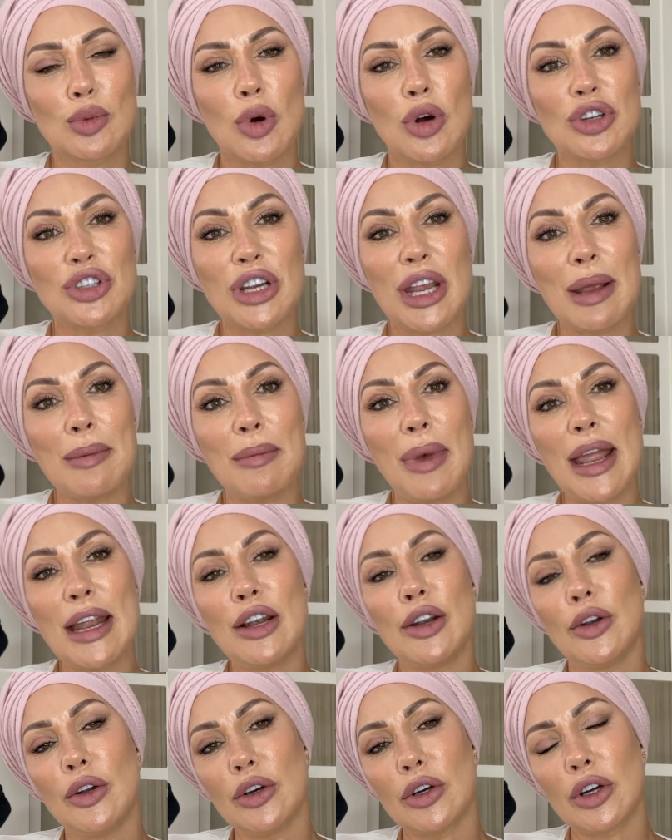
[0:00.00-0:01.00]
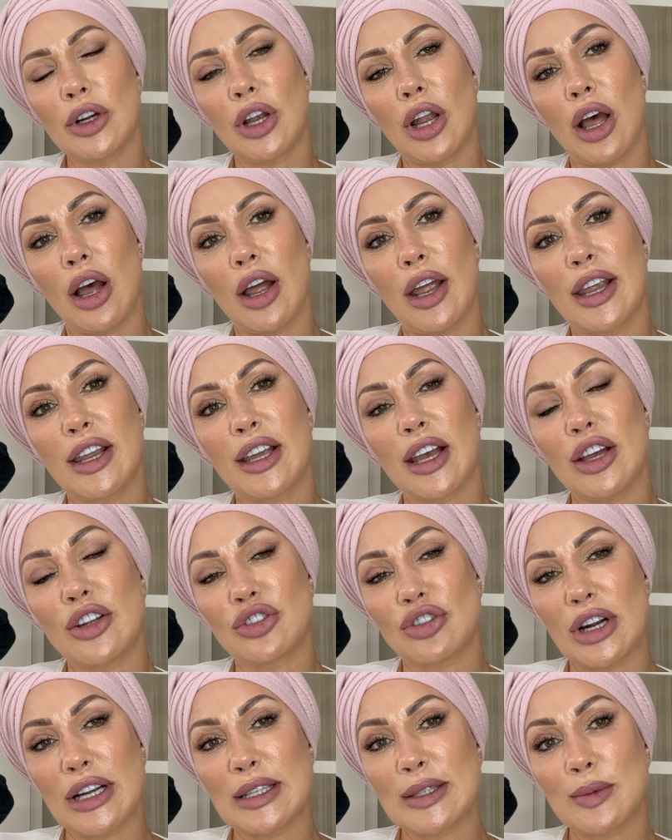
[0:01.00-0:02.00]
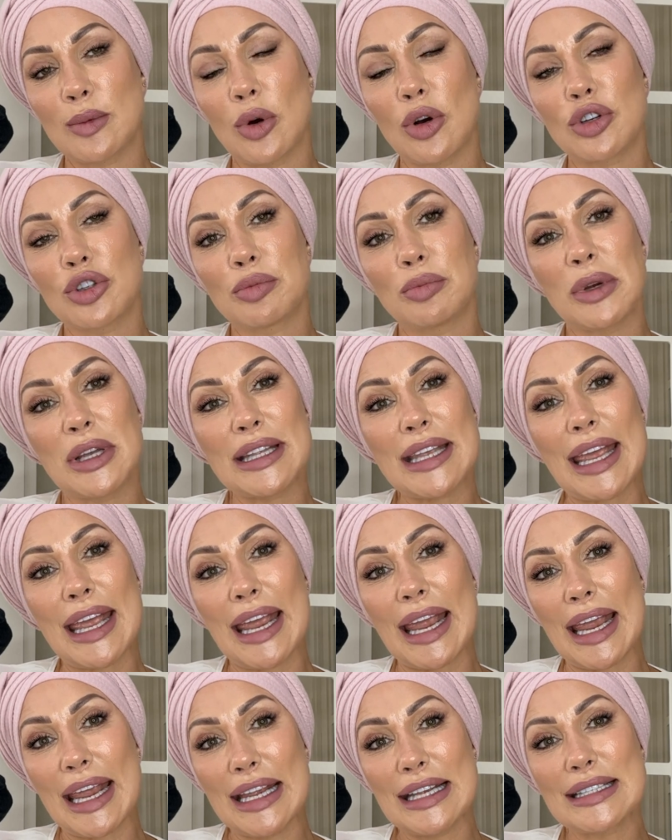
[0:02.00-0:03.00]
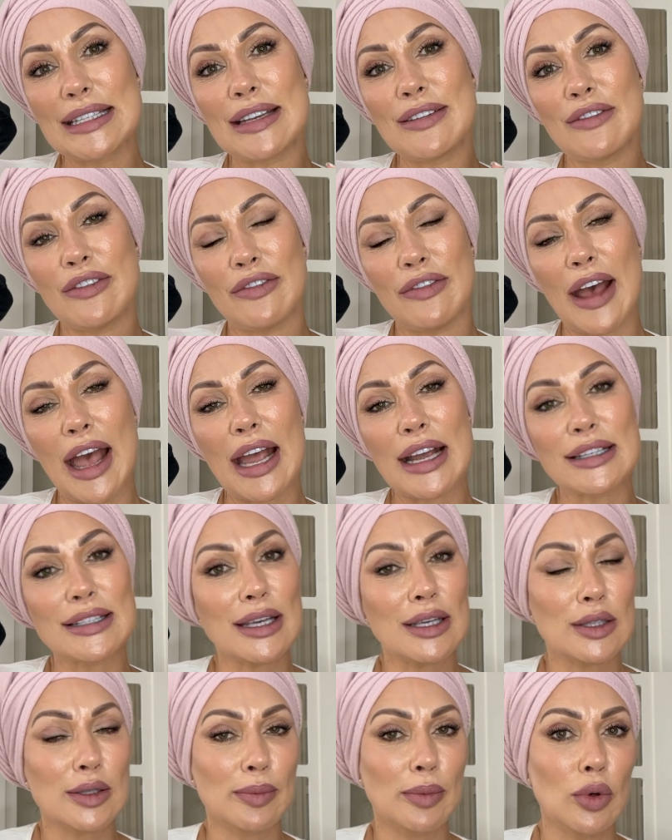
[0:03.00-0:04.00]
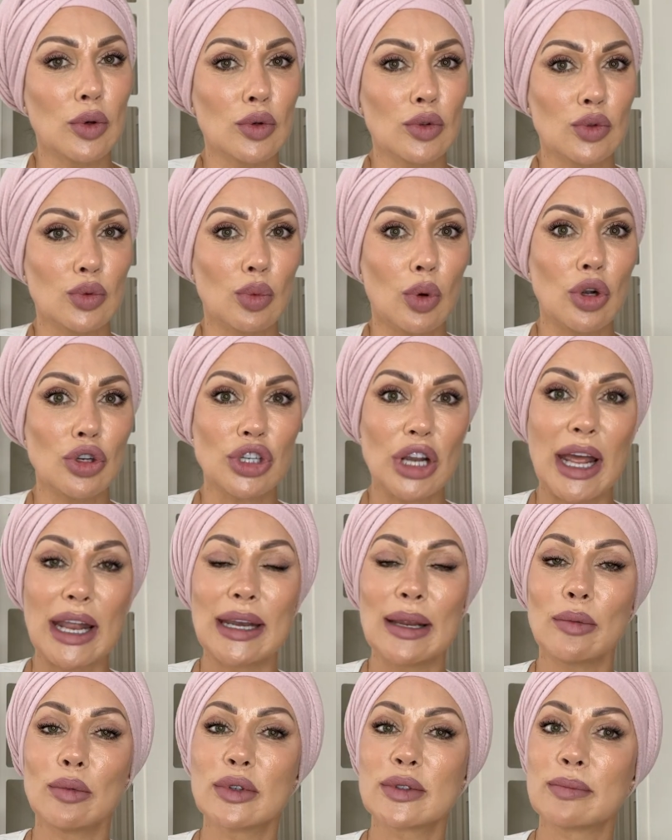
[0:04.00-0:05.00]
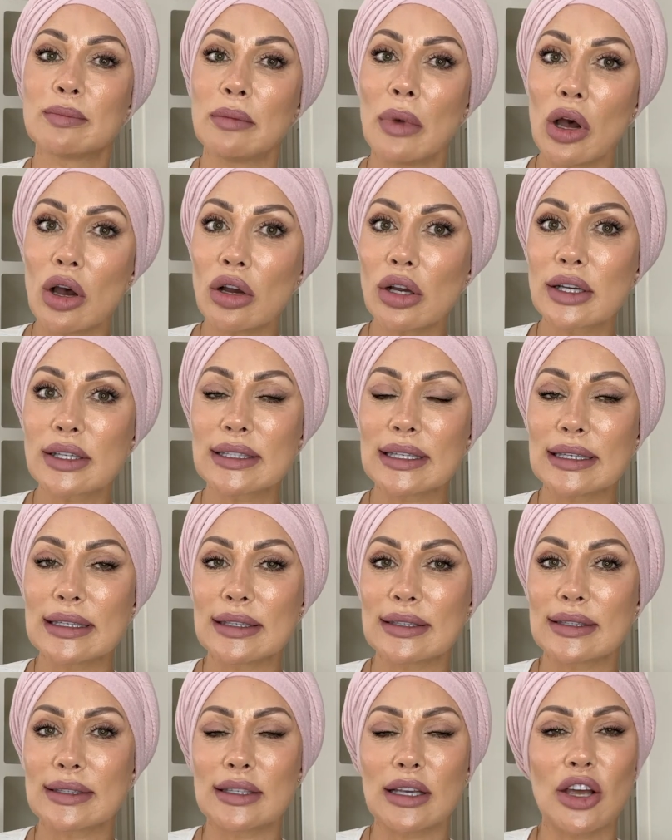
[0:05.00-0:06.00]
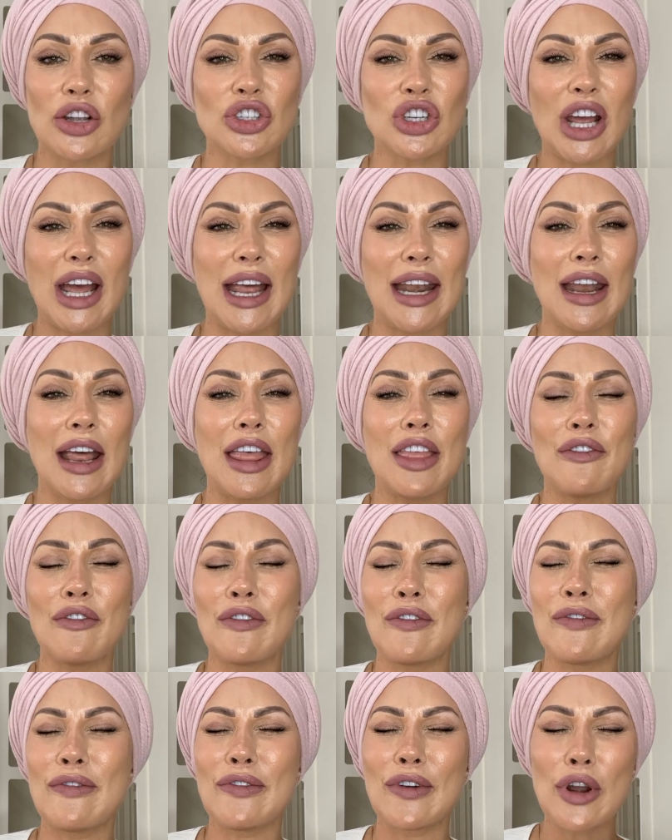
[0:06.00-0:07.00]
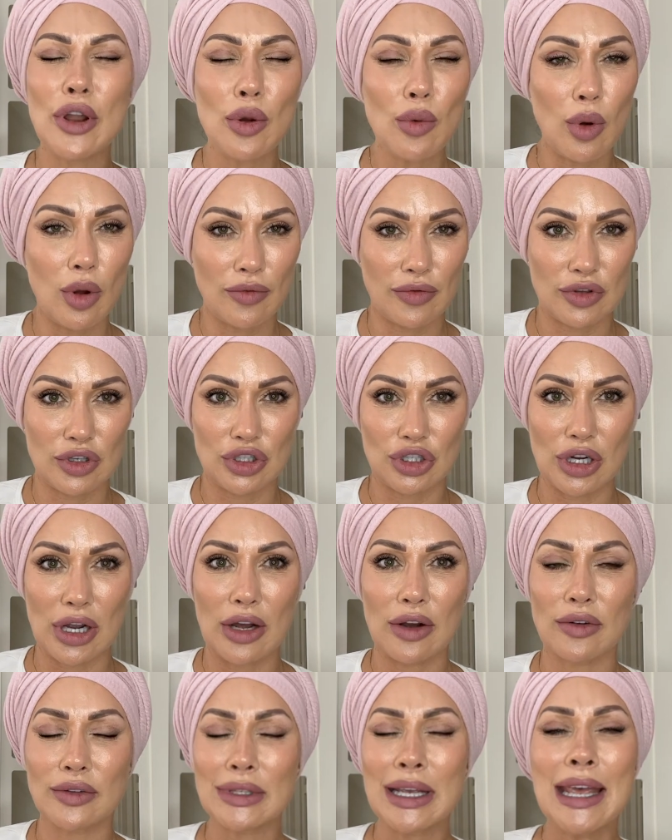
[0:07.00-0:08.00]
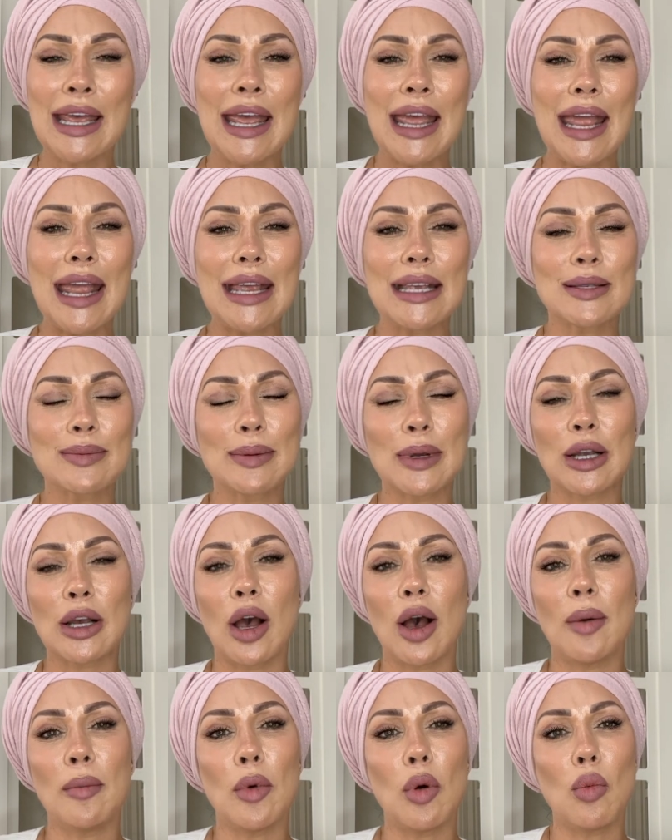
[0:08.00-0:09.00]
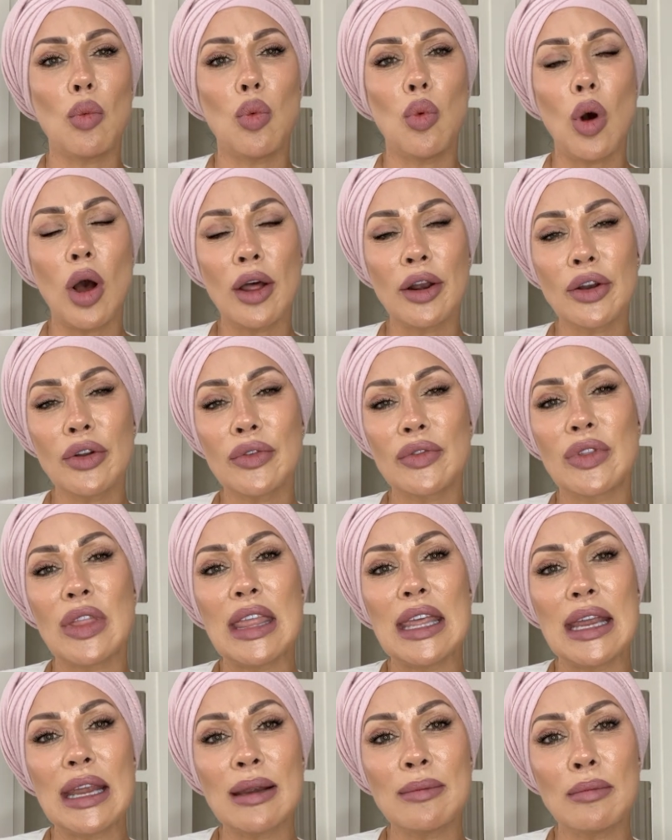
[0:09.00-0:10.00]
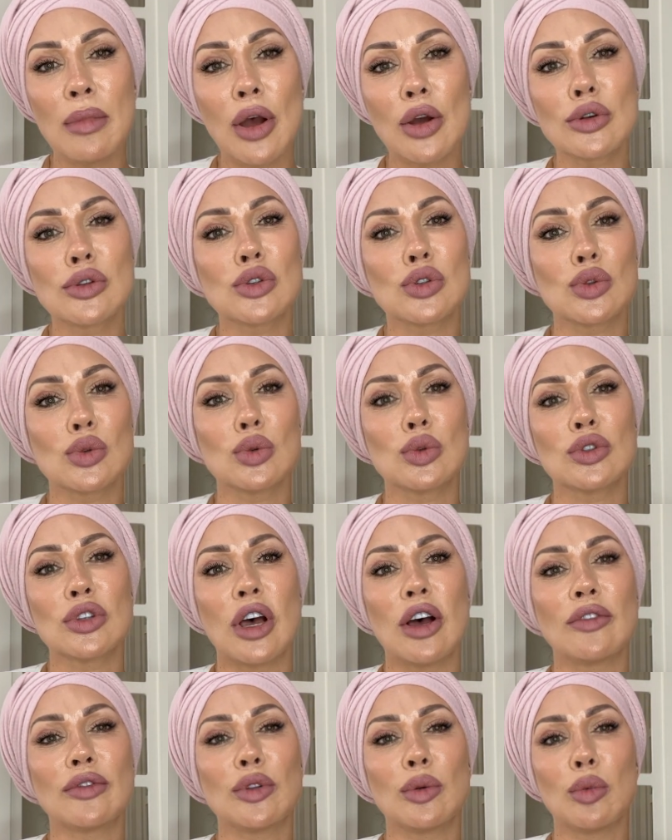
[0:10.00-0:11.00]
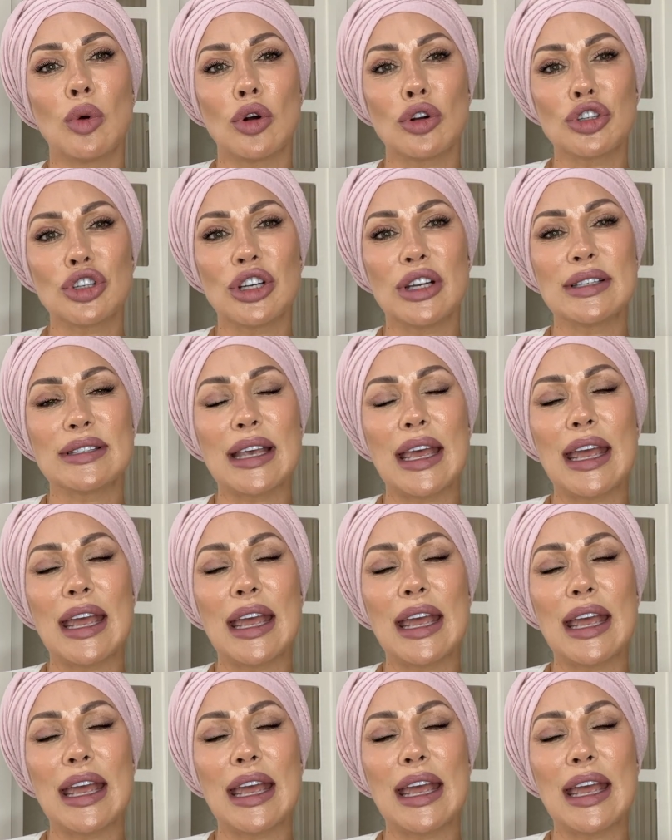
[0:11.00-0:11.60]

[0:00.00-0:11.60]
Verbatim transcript: watch. It may look like a dress watch, but it is in fact a sports watch, and it was marketed as such and flew off the shelves. It's become one of the most sought after watches